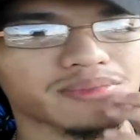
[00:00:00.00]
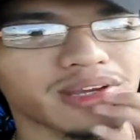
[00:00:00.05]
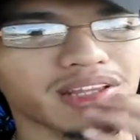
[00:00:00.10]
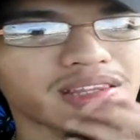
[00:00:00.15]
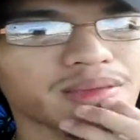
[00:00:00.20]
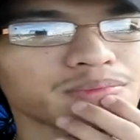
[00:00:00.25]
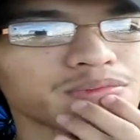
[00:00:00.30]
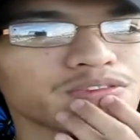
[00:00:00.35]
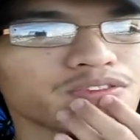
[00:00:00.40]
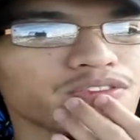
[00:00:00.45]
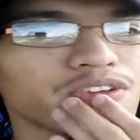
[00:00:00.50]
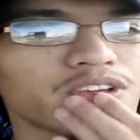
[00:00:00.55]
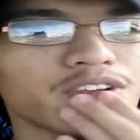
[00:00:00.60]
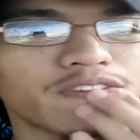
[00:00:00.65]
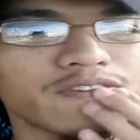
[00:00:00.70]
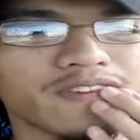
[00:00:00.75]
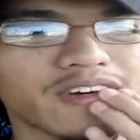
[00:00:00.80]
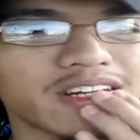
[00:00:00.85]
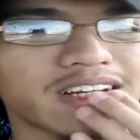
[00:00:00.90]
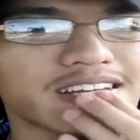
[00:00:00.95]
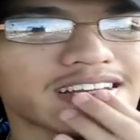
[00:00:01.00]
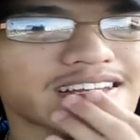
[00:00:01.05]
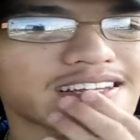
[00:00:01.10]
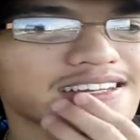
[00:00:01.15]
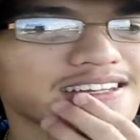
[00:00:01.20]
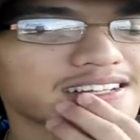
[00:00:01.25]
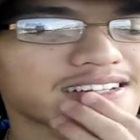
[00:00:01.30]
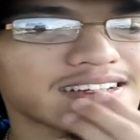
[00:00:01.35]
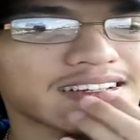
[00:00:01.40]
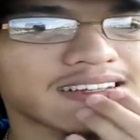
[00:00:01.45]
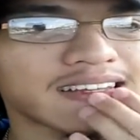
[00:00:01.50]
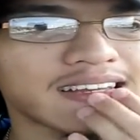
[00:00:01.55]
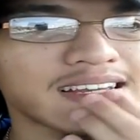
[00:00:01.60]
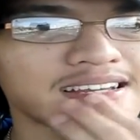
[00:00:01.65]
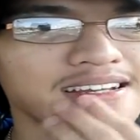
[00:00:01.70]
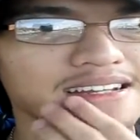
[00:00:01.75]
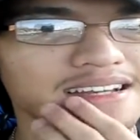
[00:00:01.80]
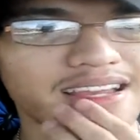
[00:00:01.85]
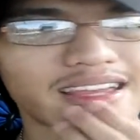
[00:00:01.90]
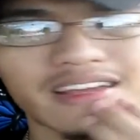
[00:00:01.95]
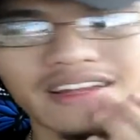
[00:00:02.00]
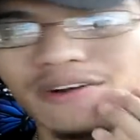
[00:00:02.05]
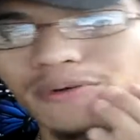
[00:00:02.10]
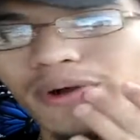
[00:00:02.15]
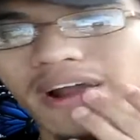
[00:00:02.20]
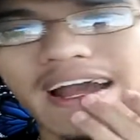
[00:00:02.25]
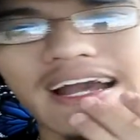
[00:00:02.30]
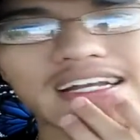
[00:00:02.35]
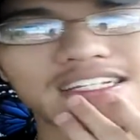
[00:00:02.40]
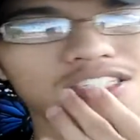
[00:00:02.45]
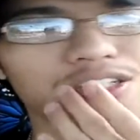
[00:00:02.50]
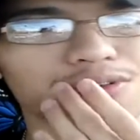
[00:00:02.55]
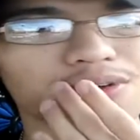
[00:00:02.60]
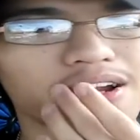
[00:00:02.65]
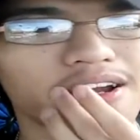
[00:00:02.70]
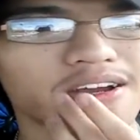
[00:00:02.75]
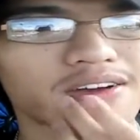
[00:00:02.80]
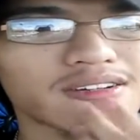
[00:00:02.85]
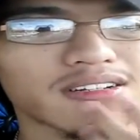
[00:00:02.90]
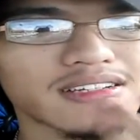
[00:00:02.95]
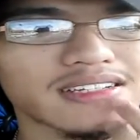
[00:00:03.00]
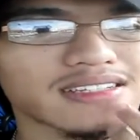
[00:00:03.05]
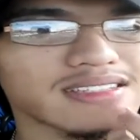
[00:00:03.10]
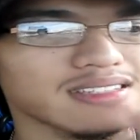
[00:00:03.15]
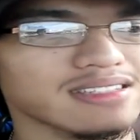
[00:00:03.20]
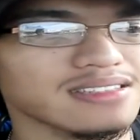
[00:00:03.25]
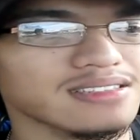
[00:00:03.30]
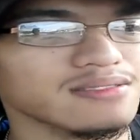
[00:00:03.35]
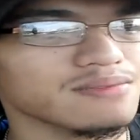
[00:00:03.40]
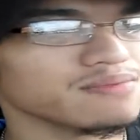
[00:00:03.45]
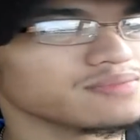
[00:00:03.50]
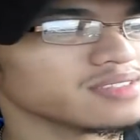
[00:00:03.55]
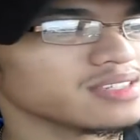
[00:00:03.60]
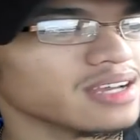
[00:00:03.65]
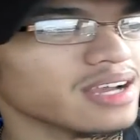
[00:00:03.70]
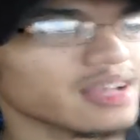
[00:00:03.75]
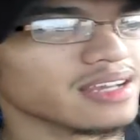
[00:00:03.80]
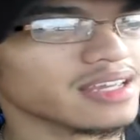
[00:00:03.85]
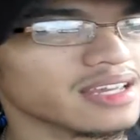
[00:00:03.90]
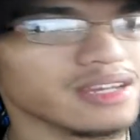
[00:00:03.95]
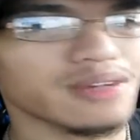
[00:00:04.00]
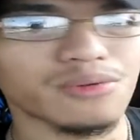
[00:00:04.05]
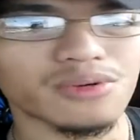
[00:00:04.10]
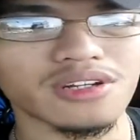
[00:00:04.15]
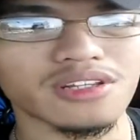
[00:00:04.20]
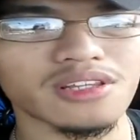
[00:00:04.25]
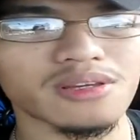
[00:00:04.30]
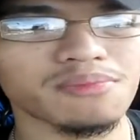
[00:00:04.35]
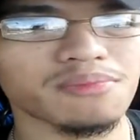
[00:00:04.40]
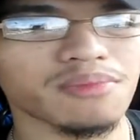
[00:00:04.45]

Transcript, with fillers: My lips feel funny and I get a rash around it. it I can't wear lip